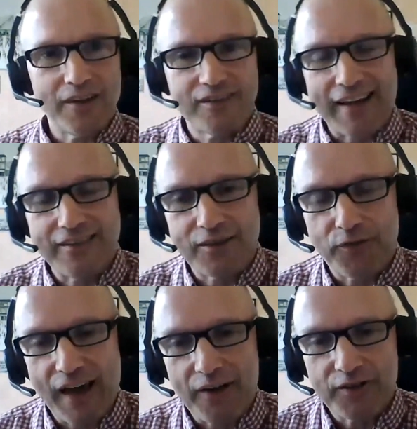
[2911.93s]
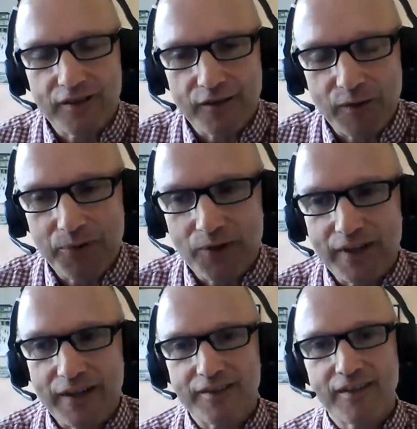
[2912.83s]
tens of thousands of
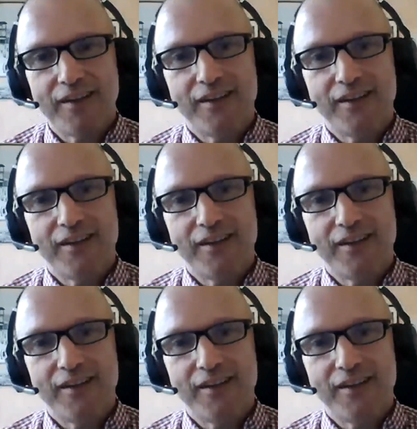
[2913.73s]
employees